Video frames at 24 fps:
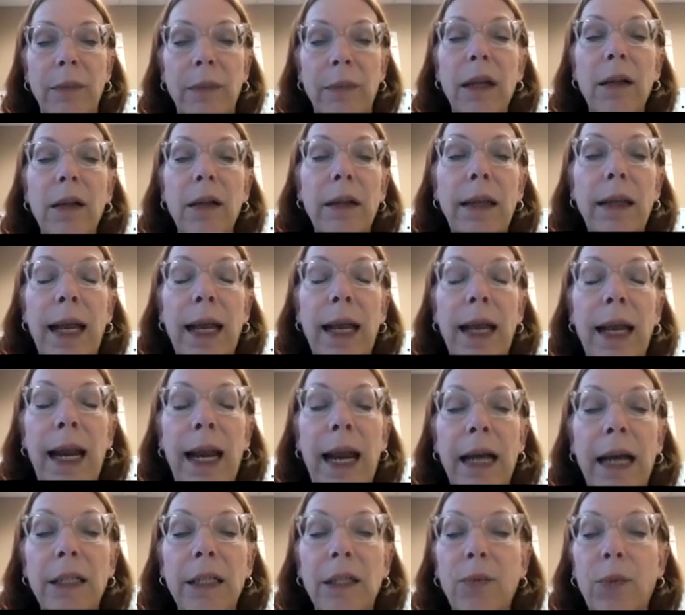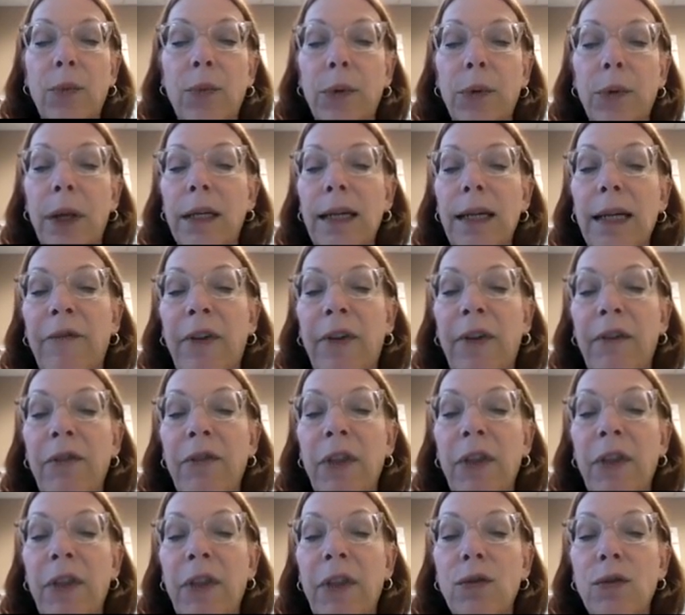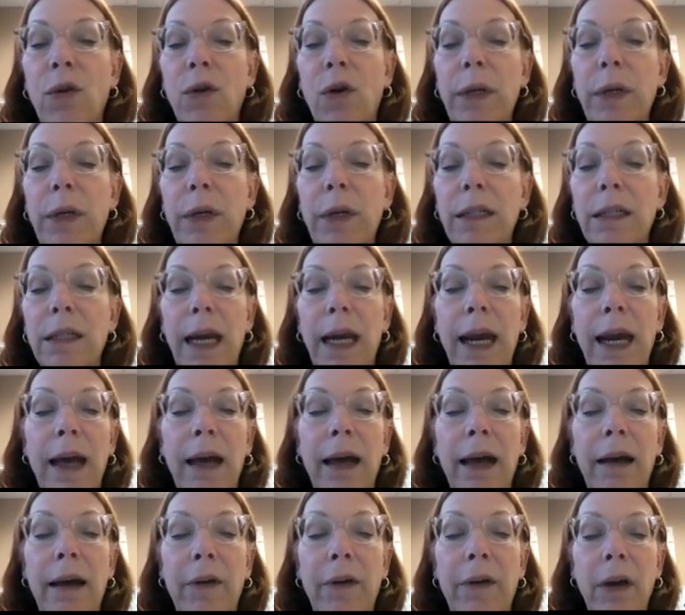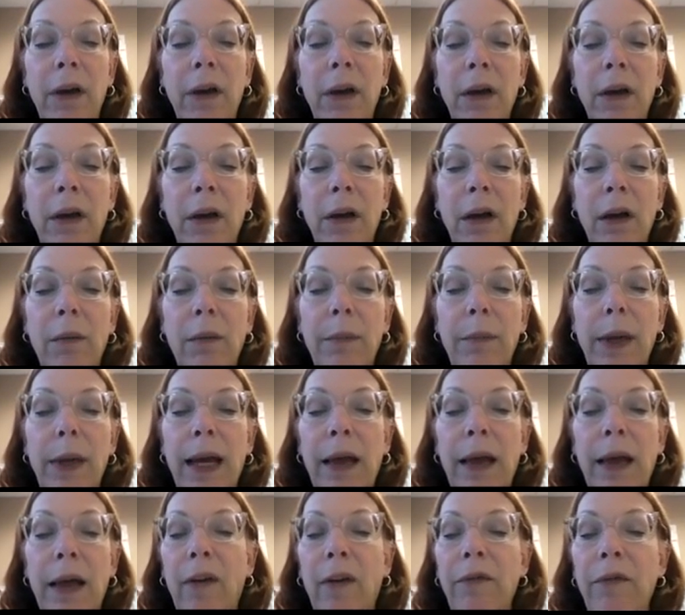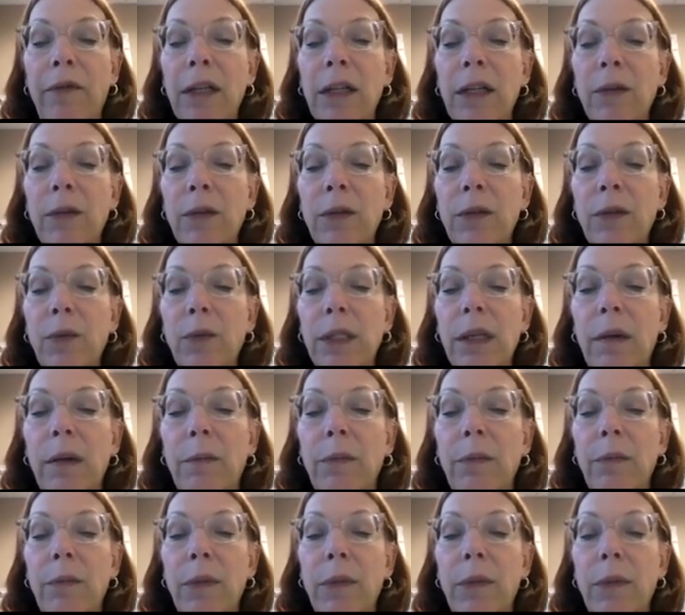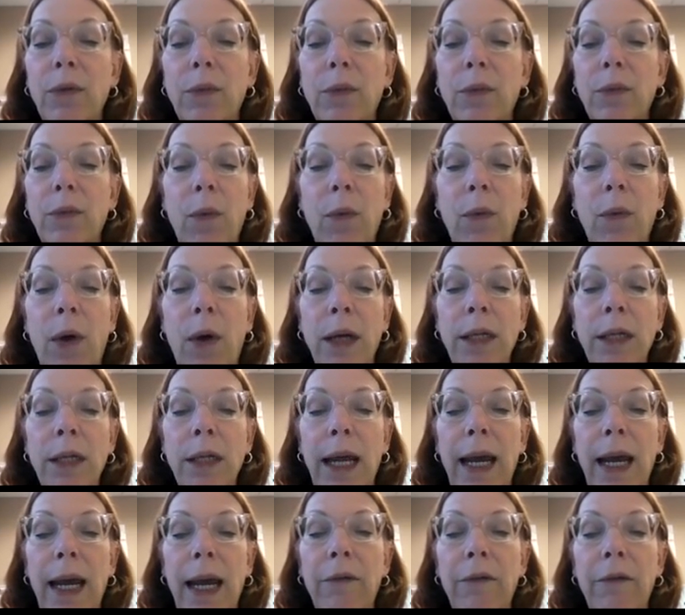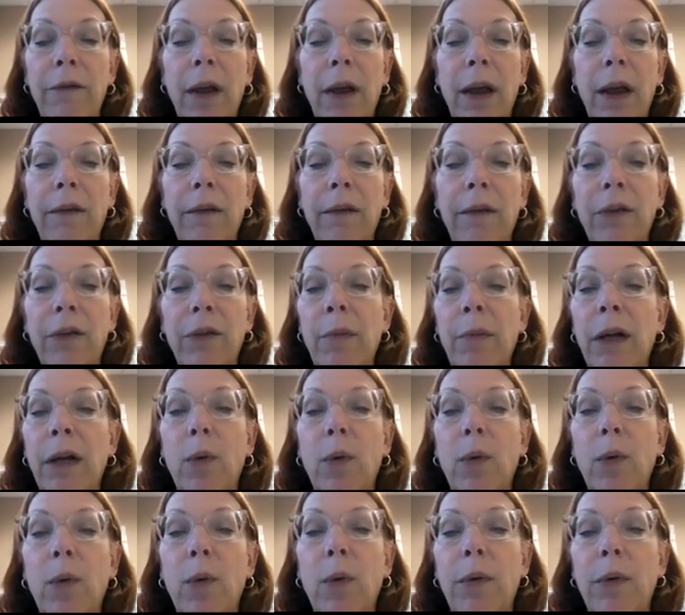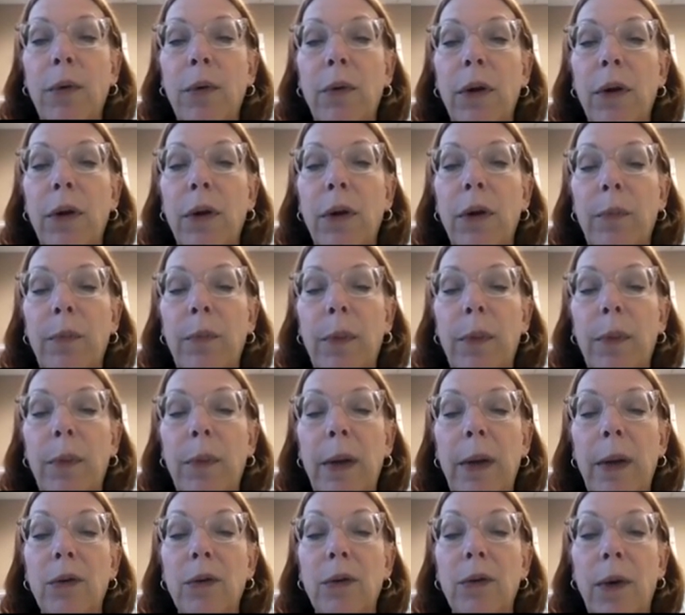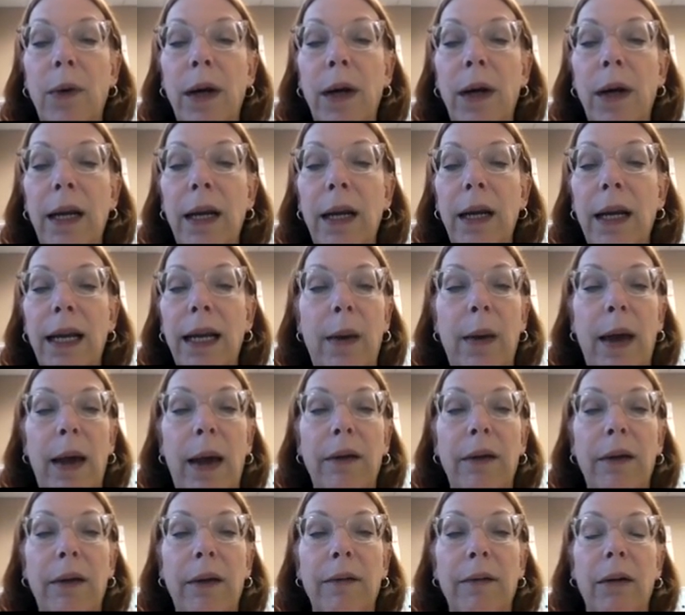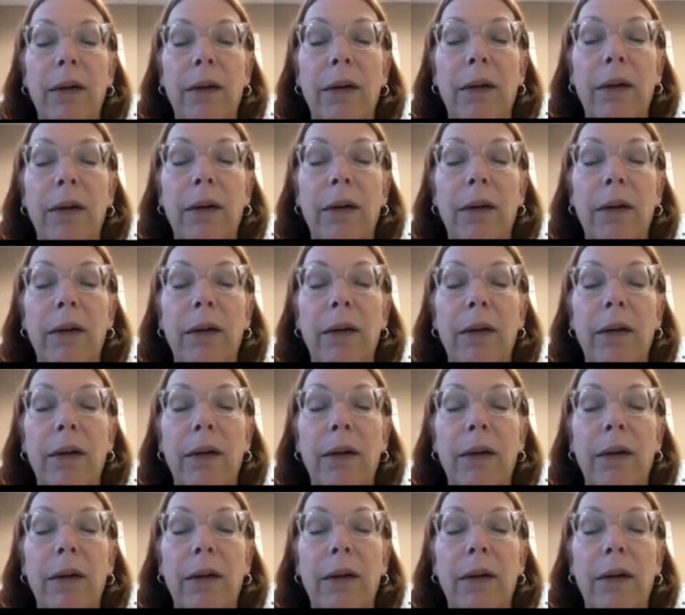It asks what are the top 5 things your home needs to have. Beyond those 5 things, what is something you really want to have? And if there's something else, what would it be? So it's a really good way to get into their background.